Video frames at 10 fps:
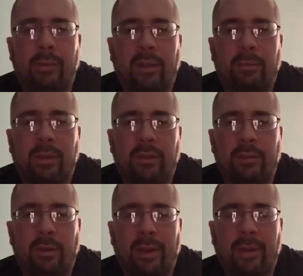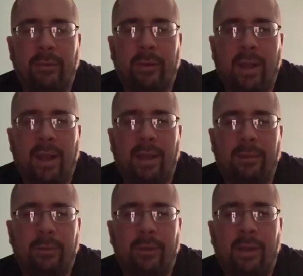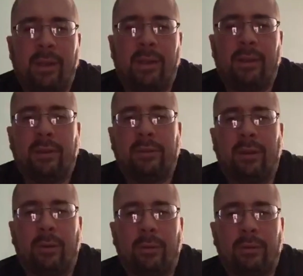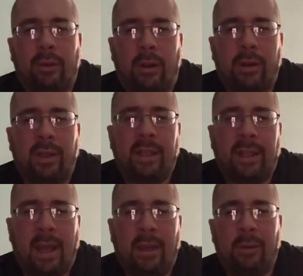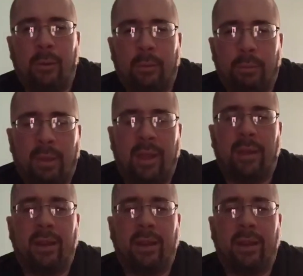too much because you don't have the right angle. So targeting and angle play